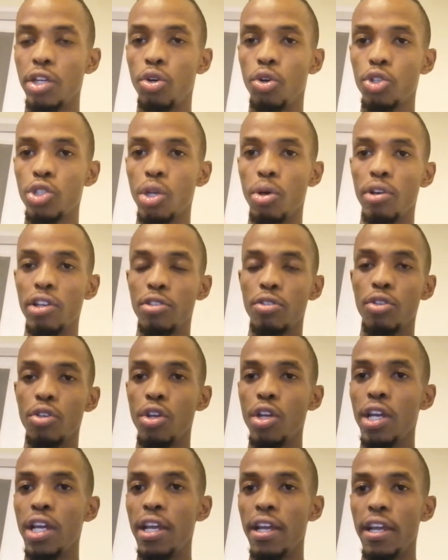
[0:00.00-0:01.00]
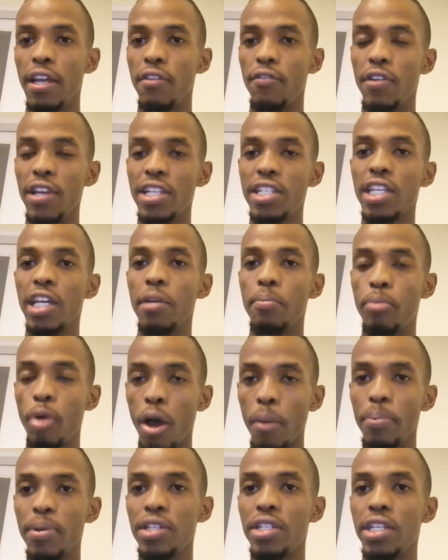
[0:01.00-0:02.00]
and also was investing in
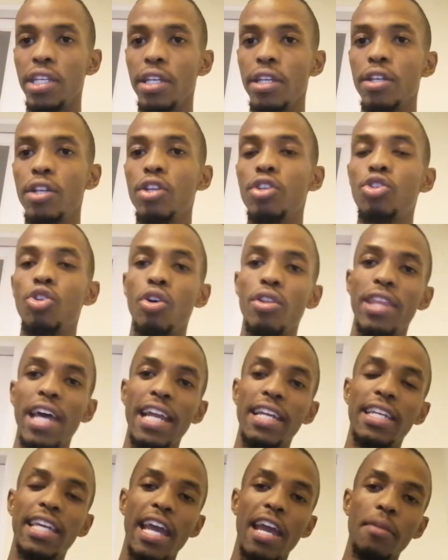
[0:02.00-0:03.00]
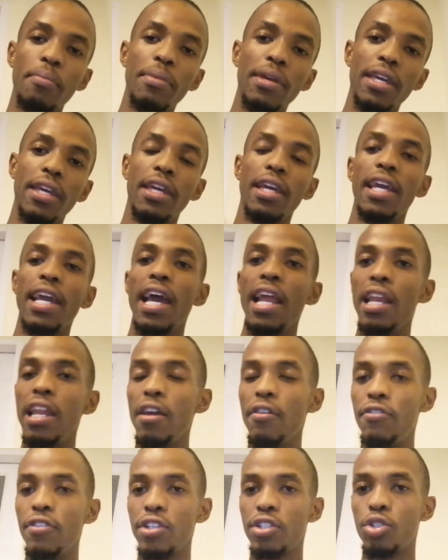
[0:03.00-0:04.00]
property. So that gave me a
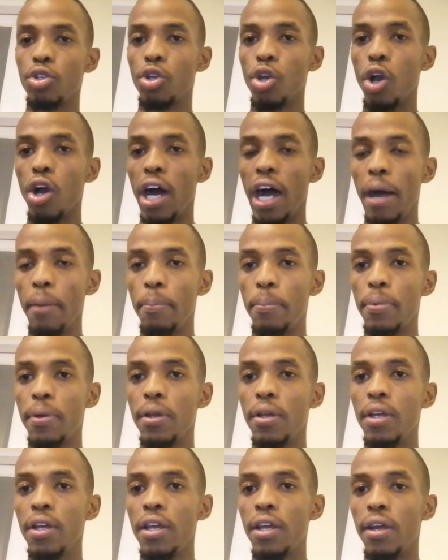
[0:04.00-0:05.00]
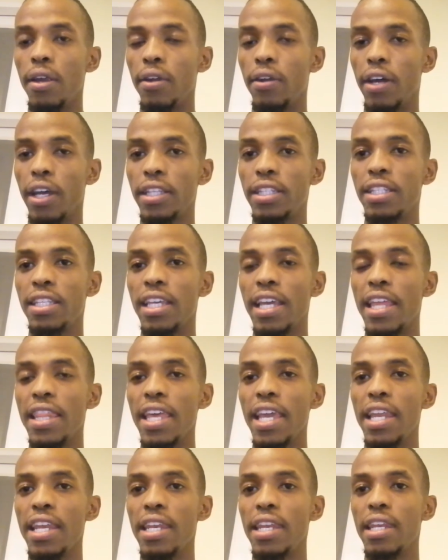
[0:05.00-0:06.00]
leverage to go up, right? And
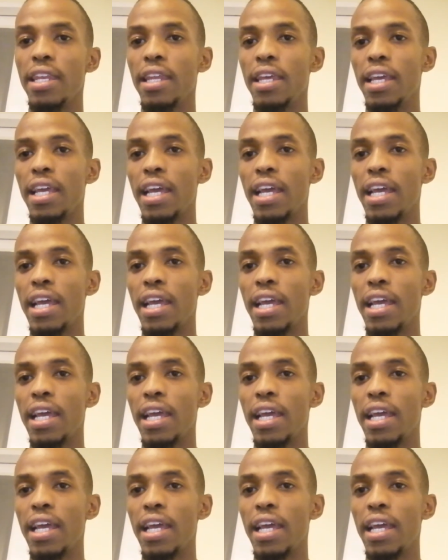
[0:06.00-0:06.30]
then